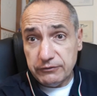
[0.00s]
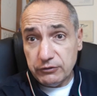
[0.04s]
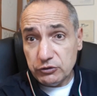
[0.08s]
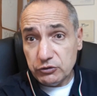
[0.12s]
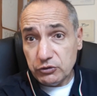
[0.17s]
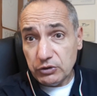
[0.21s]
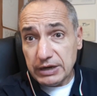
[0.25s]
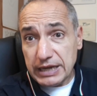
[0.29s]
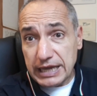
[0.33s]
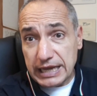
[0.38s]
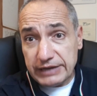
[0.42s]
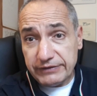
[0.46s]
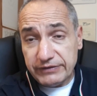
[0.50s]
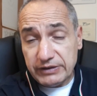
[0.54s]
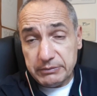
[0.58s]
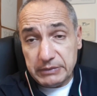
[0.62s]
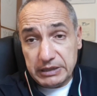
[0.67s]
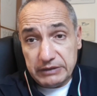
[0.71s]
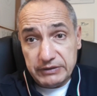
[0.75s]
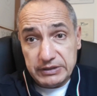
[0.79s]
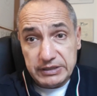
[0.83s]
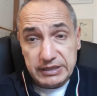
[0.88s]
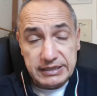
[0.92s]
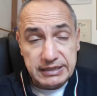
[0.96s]
for your life, I
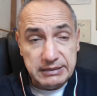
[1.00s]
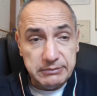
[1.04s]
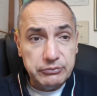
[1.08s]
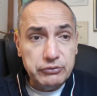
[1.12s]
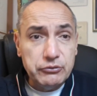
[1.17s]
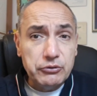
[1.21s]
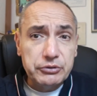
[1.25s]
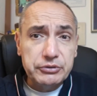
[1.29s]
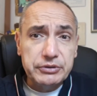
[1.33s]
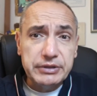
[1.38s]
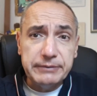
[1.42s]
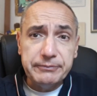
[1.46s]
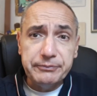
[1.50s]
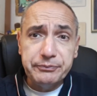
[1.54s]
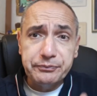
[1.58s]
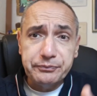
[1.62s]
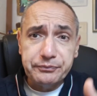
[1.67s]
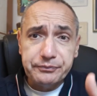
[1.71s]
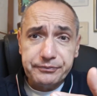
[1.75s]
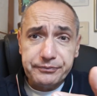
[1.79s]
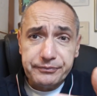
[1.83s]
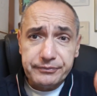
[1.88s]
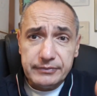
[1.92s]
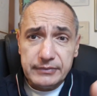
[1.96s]
mean, this is important.
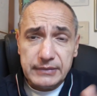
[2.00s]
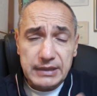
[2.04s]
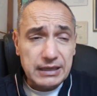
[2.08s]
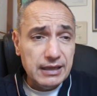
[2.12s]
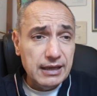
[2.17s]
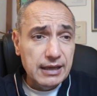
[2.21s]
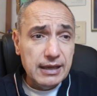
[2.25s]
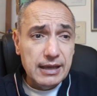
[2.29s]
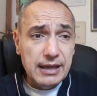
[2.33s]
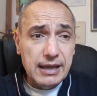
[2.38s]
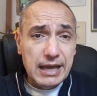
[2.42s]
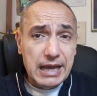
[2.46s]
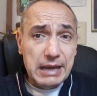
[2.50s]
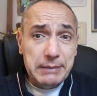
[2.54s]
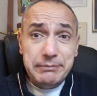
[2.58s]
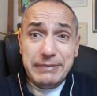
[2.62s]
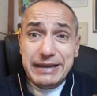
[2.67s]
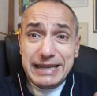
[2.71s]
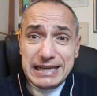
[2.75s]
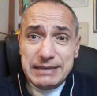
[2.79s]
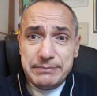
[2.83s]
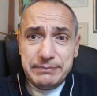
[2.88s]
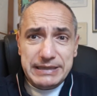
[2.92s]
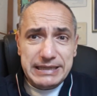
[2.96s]

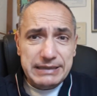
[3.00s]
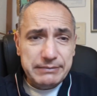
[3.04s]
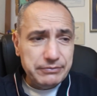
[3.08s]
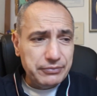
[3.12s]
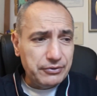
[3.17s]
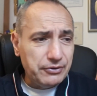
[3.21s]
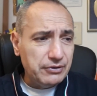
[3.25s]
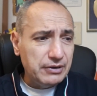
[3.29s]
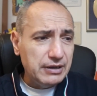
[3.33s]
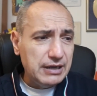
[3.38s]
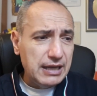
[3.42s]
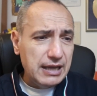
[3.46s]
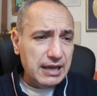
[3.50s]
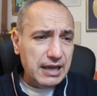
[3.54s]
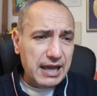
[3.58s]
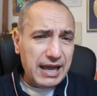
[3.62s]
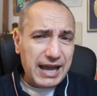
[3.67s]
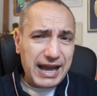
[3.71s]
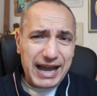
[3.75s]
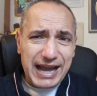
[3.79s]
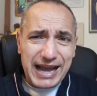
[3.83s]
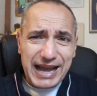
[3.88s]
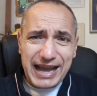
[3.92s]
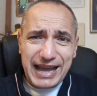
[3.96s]
Many people
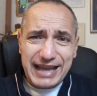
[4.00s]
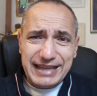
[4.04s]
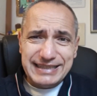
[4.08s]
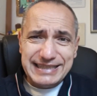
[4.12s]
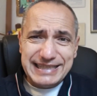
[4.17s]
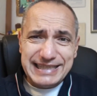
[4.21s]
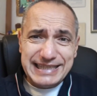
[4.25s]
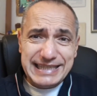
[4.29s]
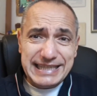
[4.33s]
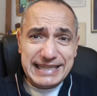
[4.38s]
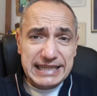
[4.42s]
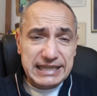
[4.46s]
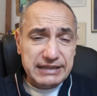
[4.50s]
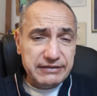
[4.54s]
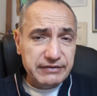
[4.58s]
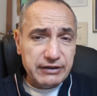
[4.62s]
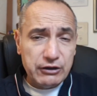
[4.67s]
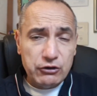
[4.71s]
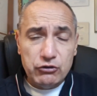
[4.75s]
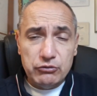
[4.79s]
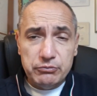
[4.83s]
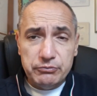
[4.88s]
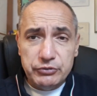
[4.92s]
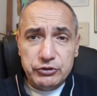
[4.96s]
see the
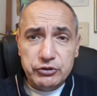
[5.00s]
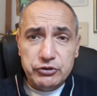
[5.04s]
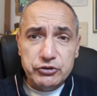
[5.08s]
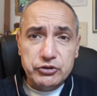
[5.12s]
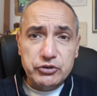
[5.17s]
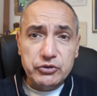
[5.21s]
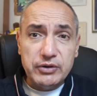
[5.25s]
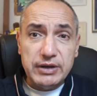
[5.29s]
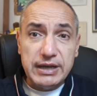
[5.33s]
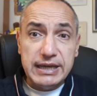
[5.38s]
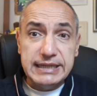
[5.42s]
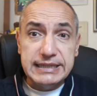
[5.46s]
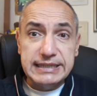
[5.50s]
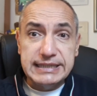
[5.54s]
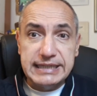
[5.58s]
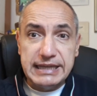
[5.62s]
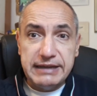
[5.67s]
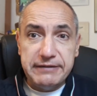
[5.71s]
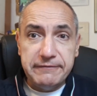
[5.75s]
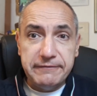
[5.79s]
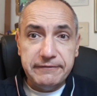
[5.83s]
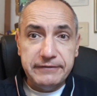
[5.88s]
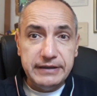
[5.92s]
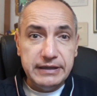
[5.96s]
computer as
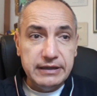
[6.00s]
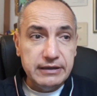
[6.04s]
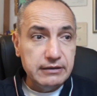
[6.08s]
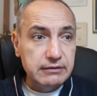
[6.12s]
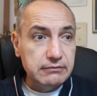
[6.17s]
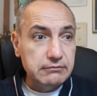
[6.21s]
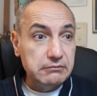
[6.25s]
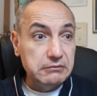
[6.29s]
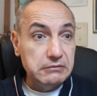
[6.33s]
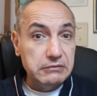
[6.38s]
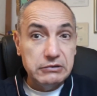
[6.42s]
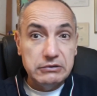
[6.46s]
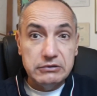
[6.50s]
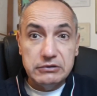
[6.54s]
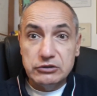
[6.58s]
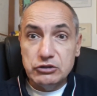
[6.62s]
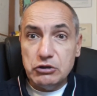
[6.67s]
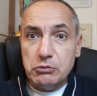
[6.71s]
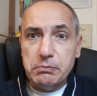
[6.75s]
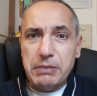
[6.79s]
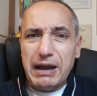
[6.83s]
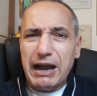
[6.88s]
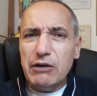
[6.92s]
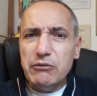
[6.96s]
something
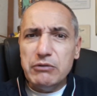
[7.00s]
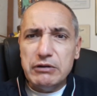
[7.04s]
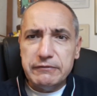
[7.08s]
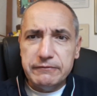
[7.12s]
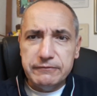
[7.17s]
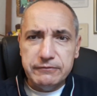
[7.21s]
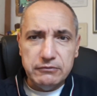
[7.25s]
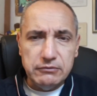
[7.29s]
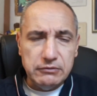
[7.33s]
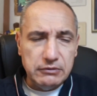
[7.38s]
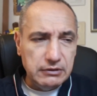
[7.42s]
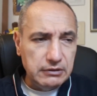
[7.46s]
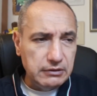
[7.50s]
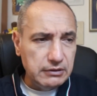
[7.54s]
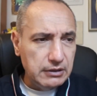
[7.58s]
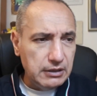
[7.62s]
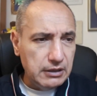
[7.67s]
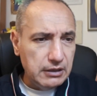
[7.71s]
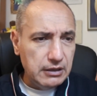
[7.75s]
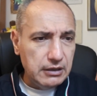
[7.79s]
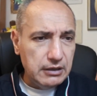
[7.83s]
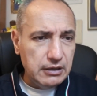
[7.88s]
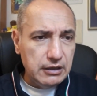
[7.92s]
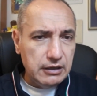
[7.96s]
so powerful
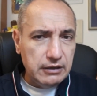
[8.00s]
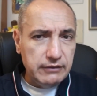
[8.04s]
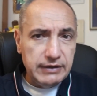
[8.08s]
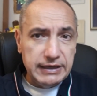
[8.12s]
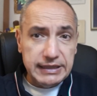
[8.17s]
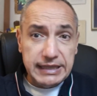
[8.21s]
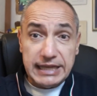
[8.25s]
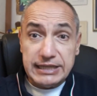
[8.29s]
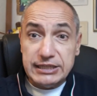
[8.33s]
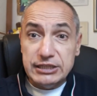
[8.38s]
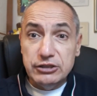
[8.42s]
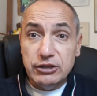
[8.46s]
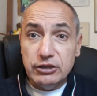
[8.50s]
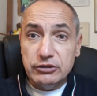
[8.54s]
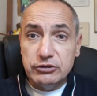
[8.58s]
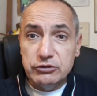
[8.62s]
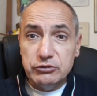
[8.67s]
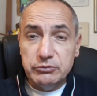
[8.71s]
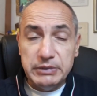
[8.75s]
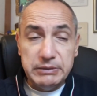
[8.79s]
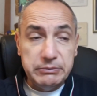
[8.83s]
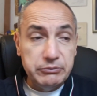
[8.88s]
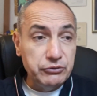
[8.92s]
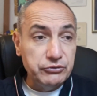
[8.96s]
that has not to
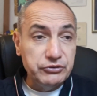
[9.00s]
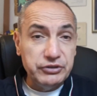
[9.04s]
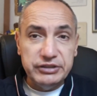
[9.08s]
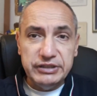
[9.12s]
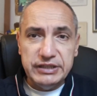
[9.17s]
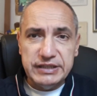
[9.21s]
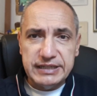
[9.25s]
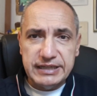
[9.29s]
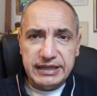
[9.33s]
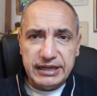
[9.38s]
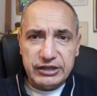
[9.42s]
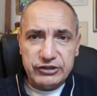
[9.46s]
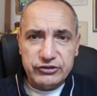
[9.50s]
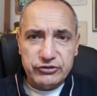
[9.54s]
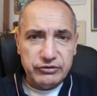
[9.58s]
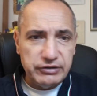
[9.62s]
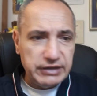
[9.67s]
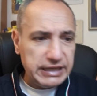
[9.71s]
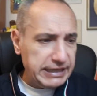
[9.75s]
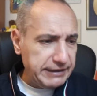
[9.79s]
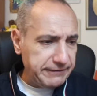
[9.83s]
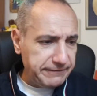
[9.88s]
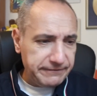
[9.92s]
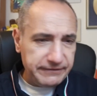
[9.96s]
be put in discussion.
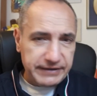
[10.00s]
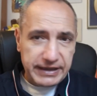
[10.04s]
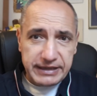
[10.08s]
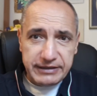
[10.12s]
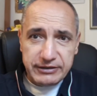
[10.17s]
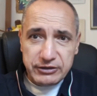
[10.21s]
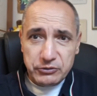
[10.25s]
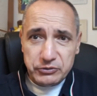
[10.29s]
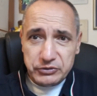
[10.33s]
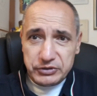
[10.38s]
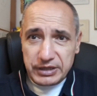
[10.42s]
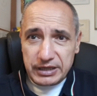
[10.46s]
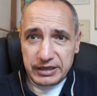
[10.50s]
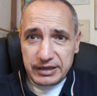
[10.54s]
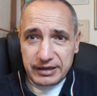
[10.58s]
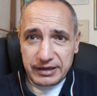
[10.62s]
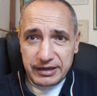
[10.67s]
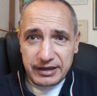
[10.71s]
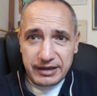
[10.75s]
If they use a,